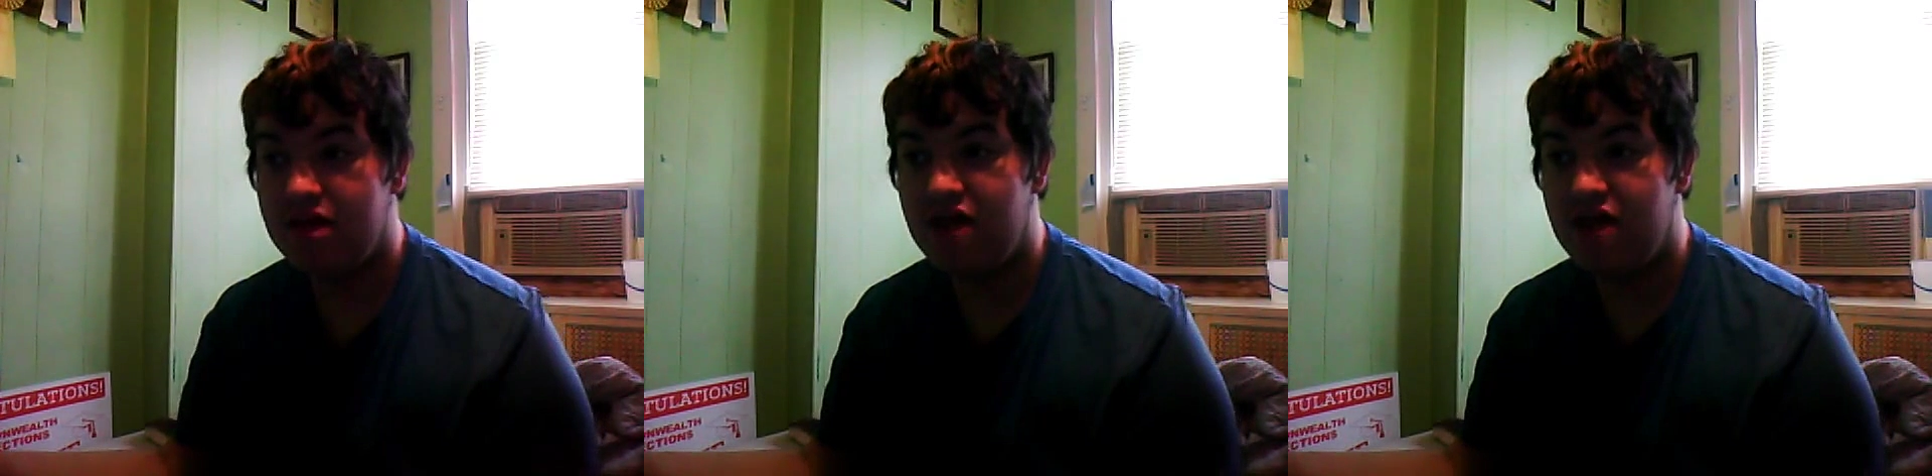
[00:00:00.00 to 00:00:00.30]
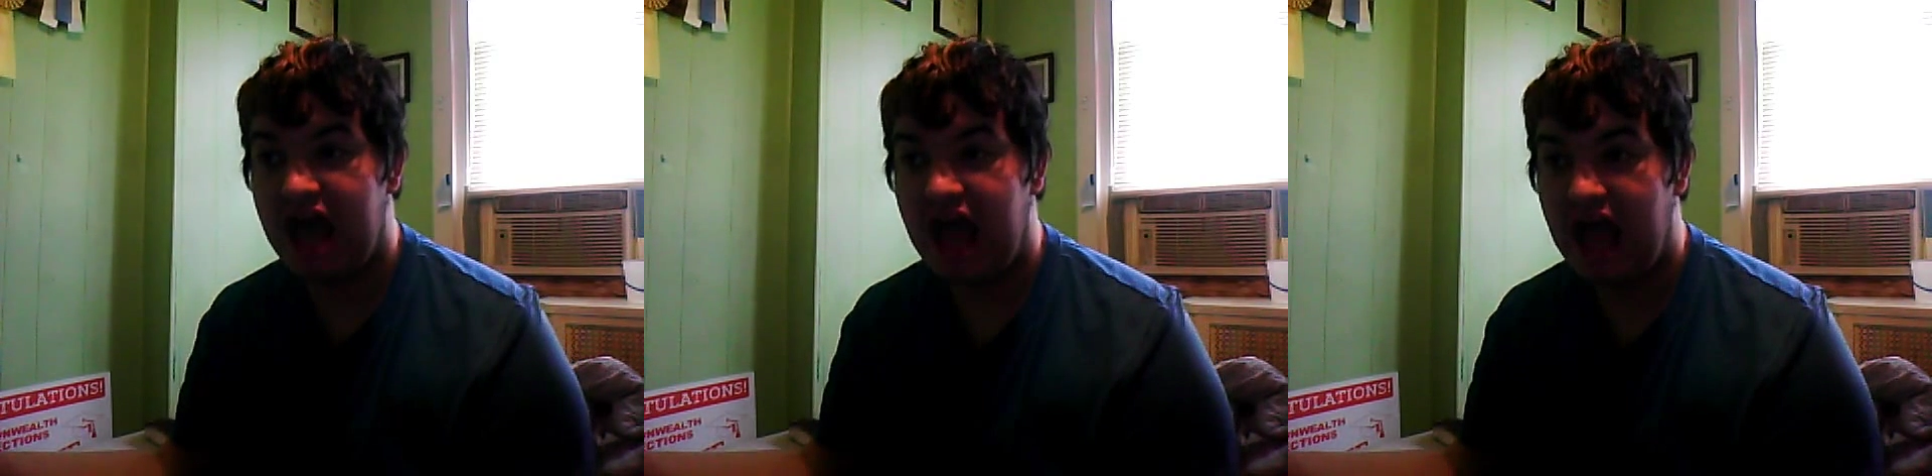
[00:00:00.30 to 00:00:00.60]

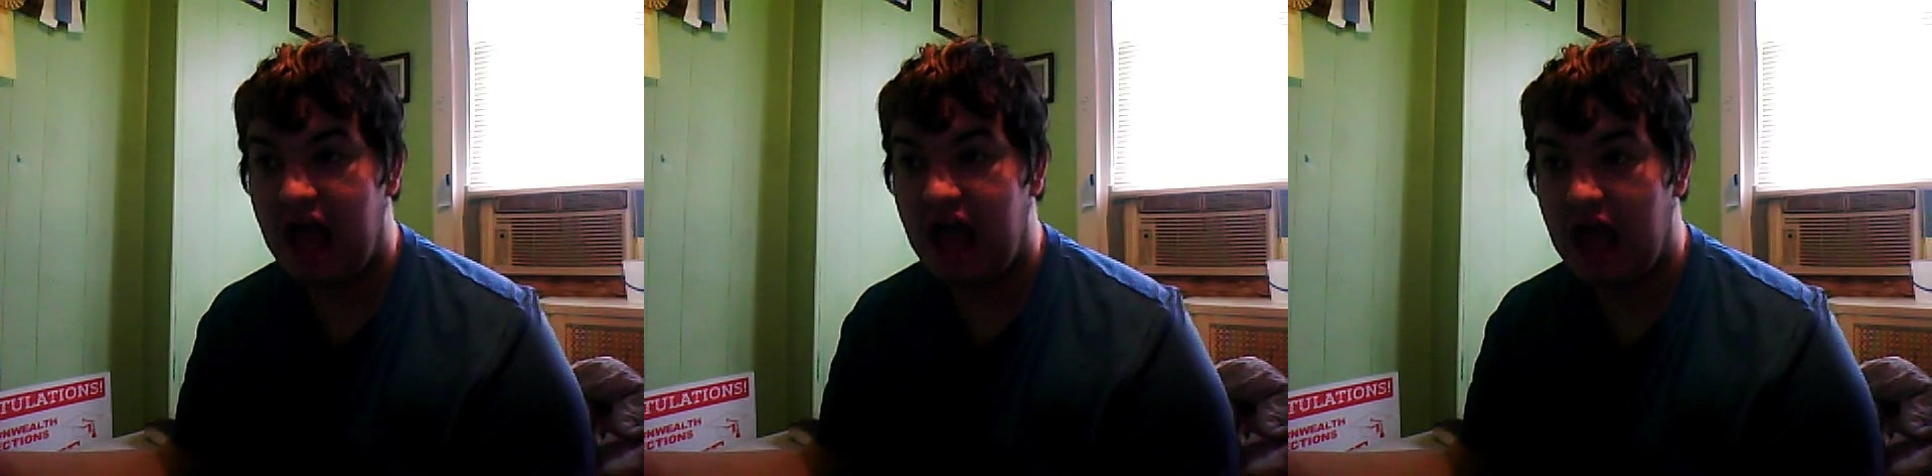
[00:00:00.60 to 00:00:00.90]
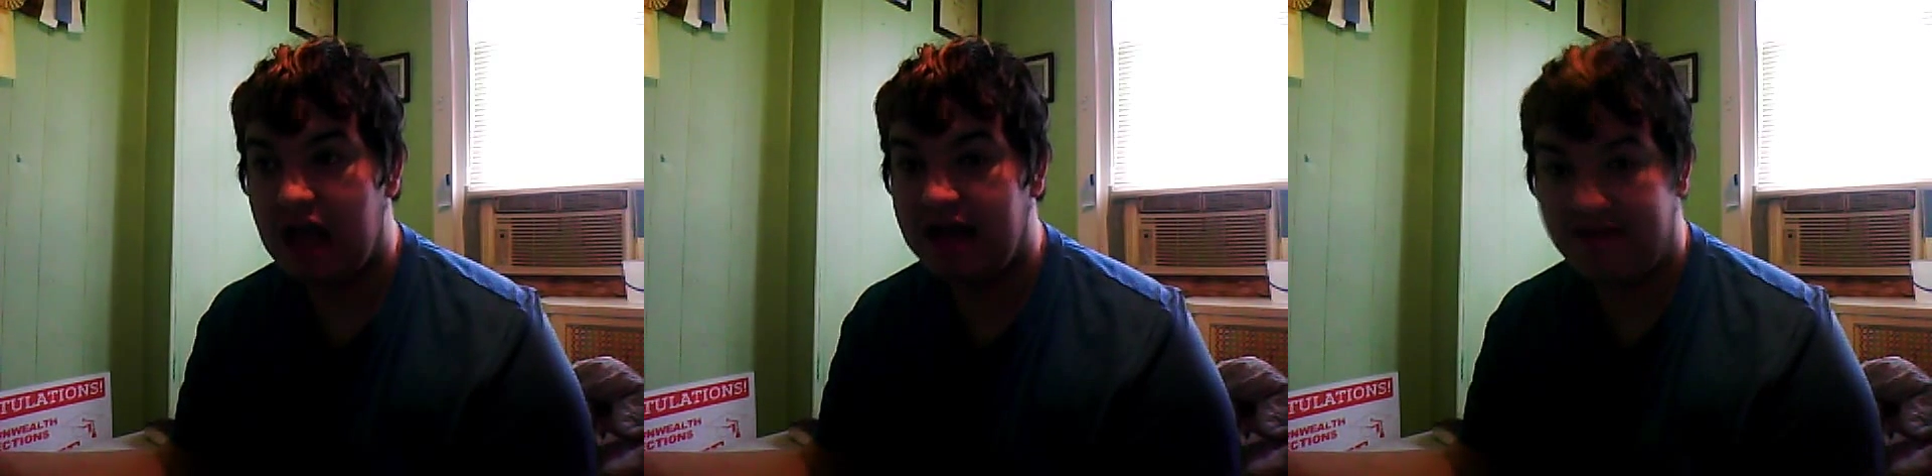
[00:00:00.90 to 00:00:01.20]
that
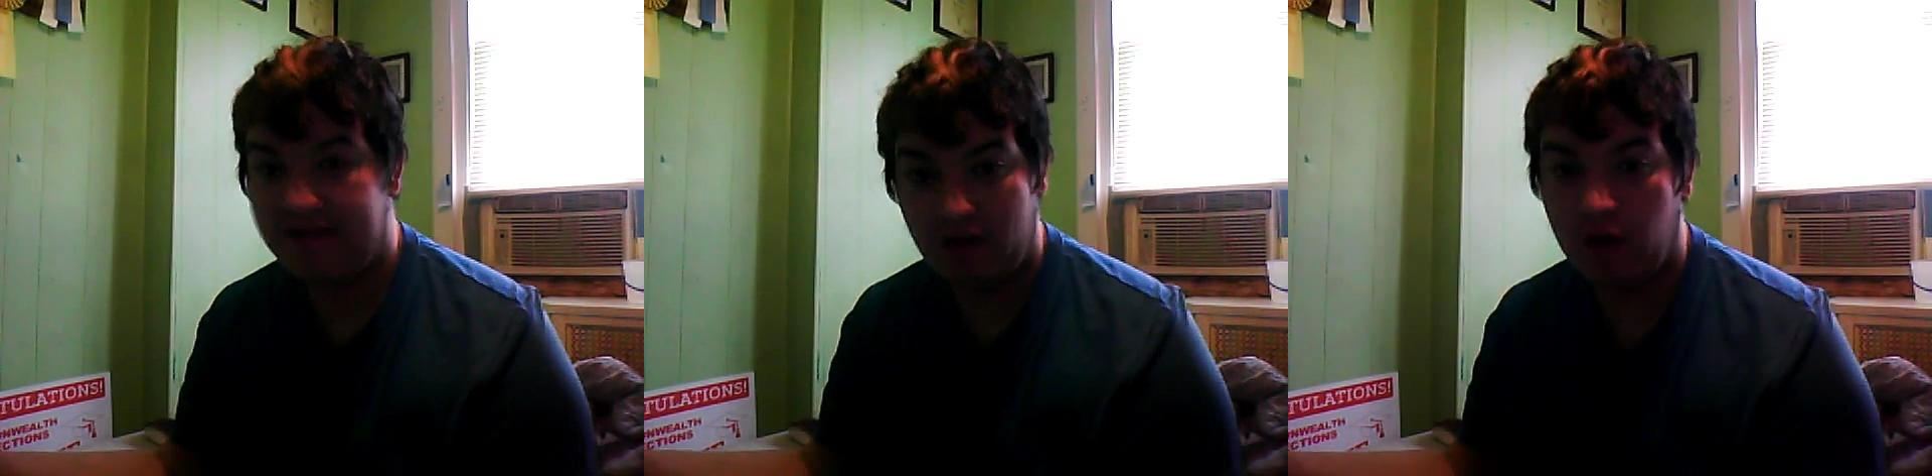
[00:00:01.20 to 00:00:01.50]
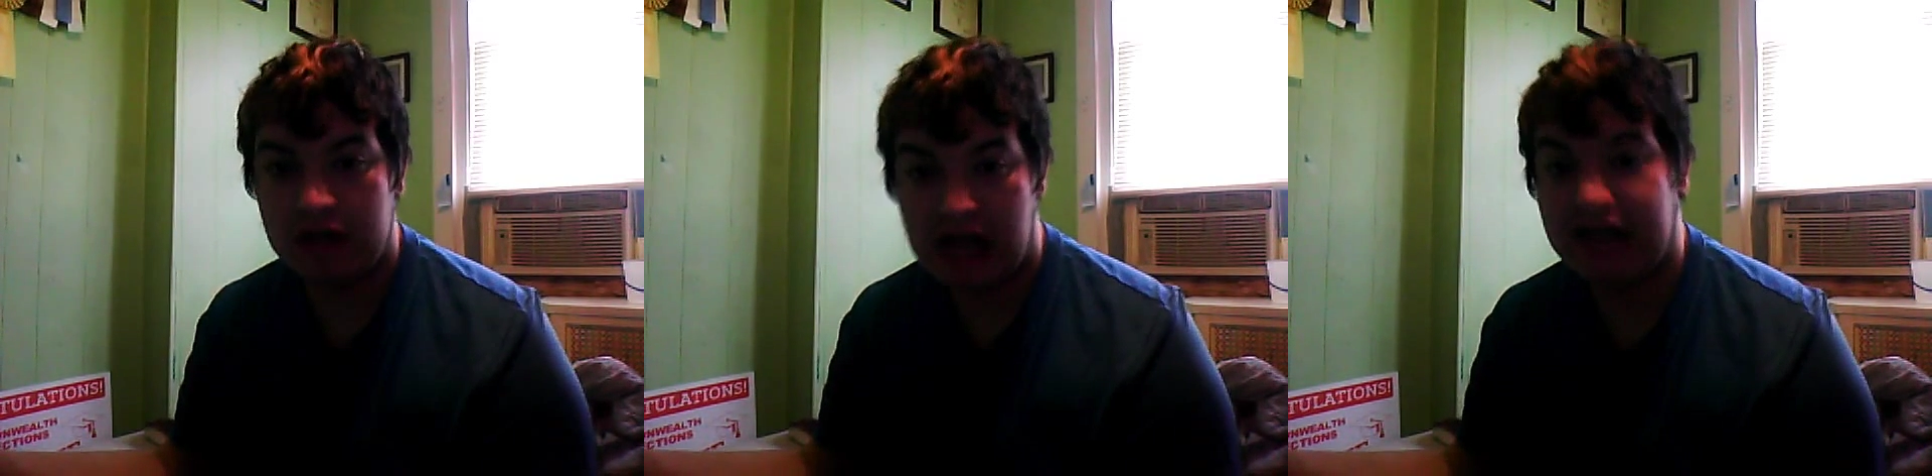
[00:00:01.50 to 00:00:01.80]
it's an
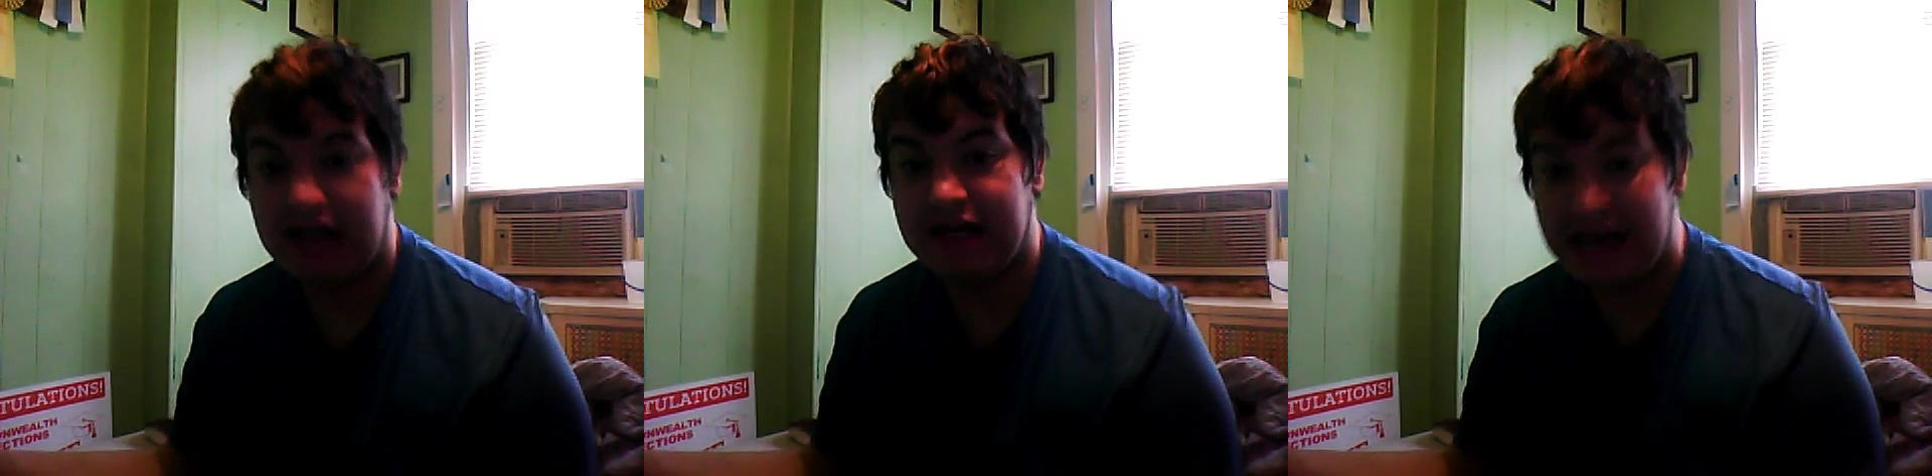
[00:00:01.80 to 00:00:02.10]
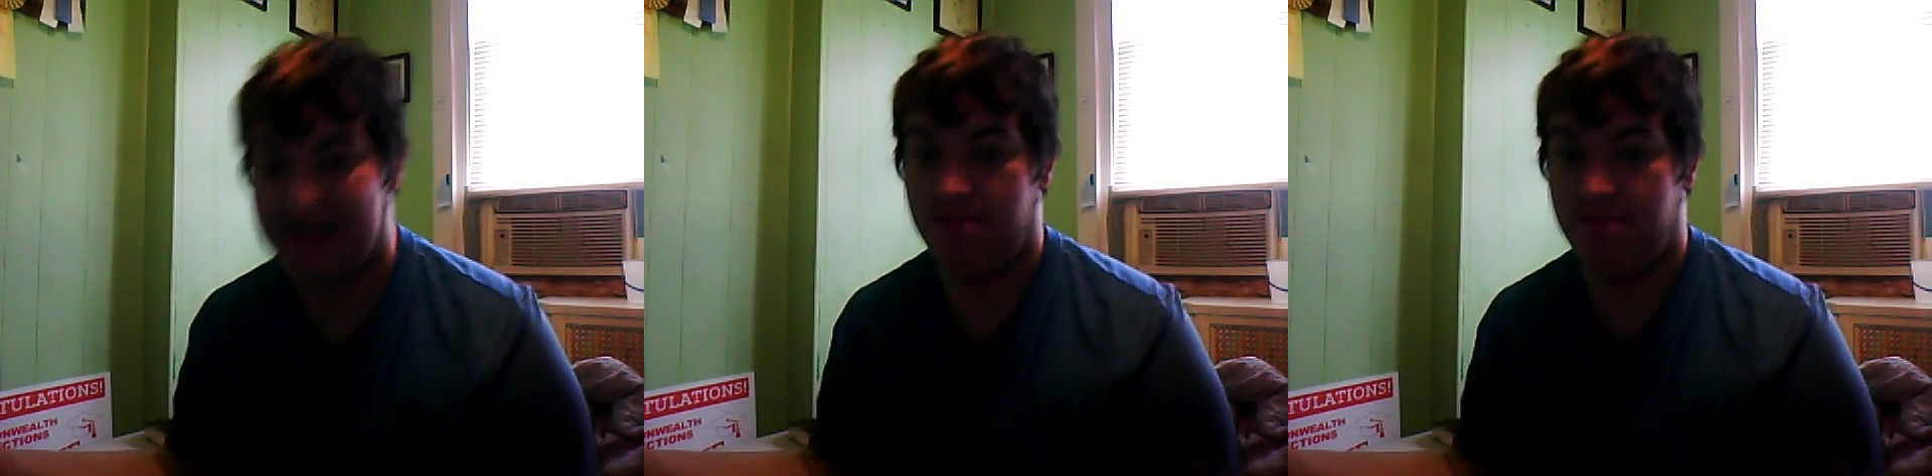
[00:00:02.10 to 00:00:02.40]
online
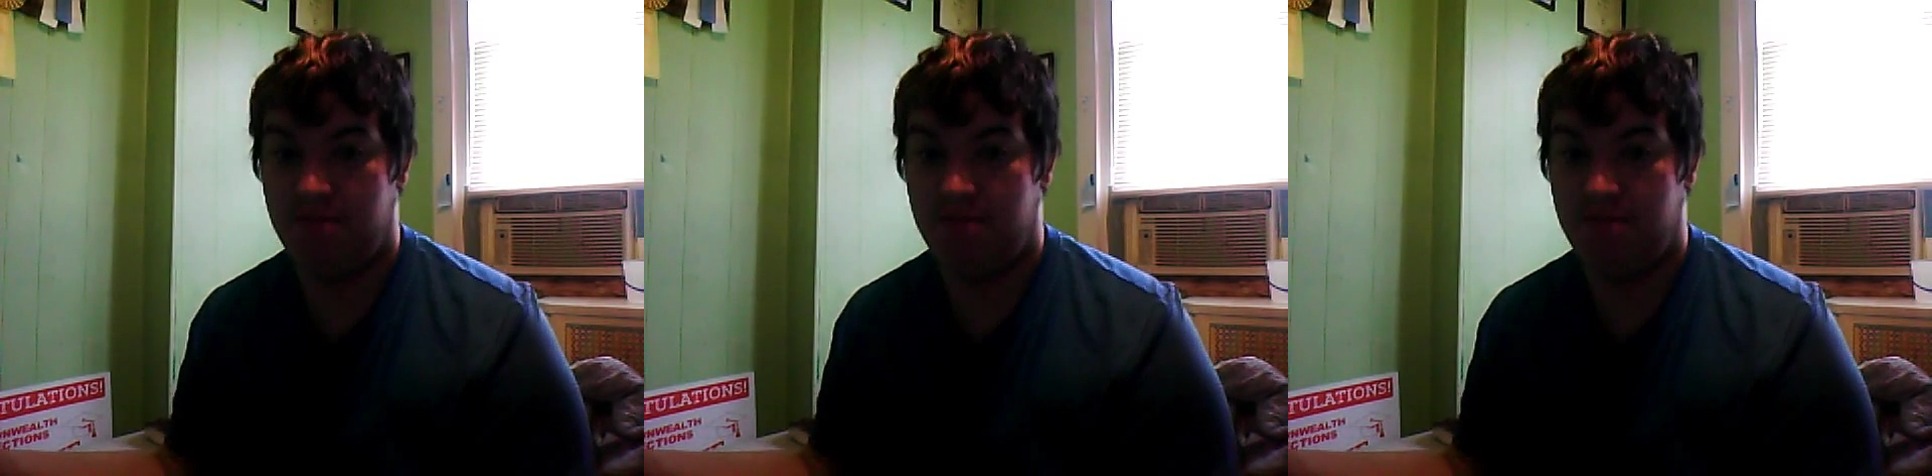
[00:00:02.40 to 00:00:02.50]
game.